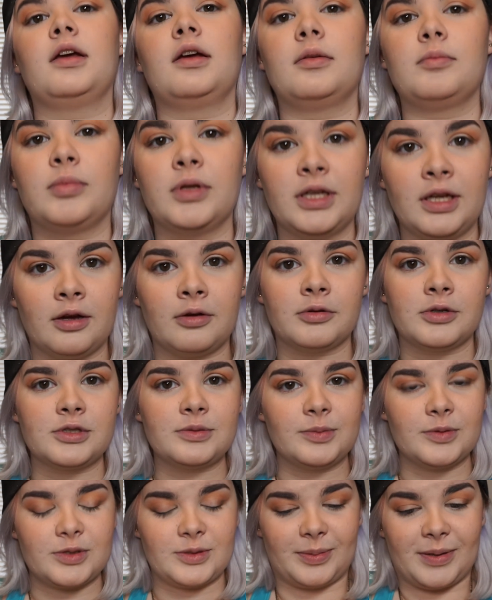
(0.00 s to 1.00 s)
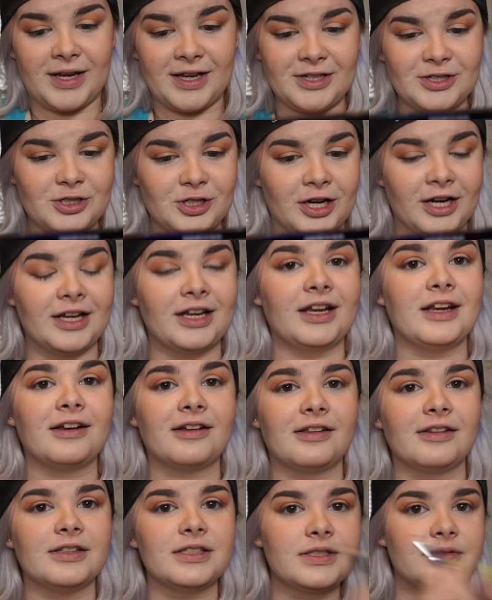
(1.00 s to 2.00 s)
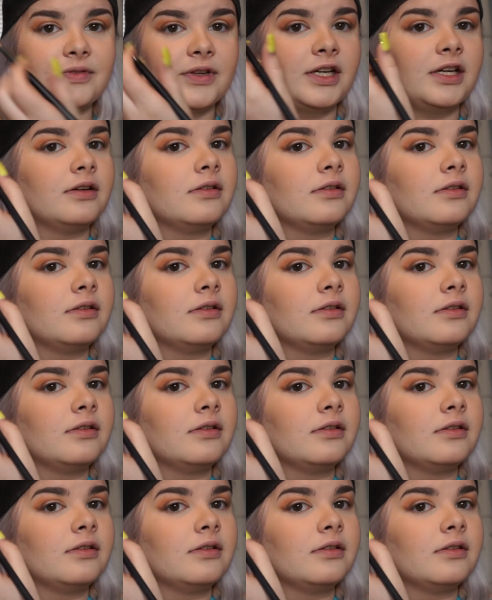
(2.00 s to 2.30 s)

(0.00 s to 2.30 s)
But now we're supposed to be drinking on this video